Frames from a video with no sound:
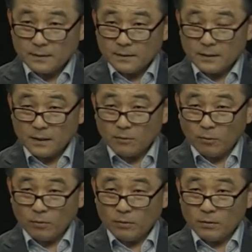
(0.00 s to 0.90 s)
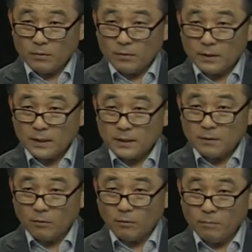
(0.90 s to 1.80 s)
then
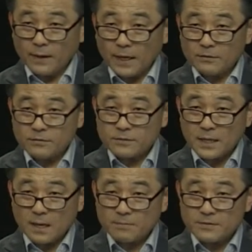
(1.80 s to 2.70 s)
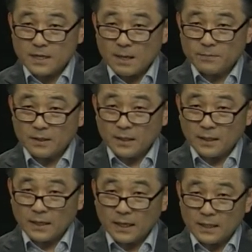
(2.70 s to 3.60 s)
oil fan to stop the
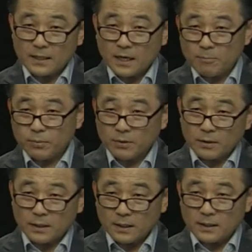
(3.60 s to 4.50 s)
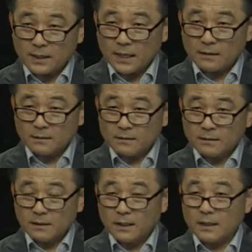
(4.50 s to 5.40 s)
leak, and then I put, and then
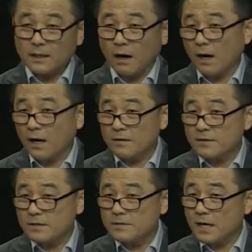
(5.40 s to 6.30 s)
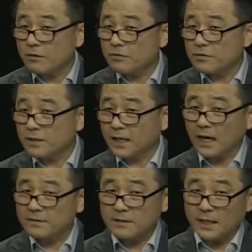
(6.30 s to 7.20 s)
R says that was a
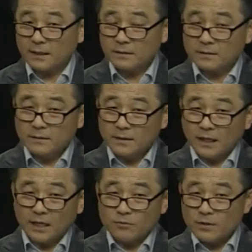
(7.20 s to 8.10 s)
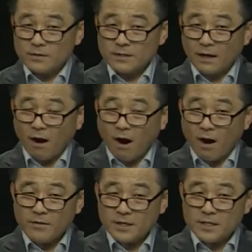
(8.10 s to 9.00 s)
gas leak. It was a
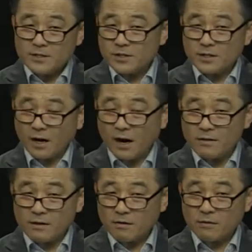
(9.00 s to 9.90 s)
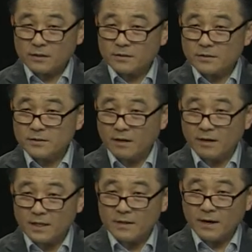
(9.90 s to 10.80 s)
other correction
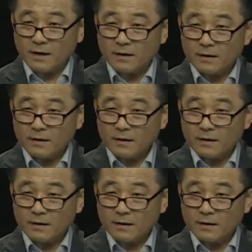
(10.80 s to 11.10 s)
done in there.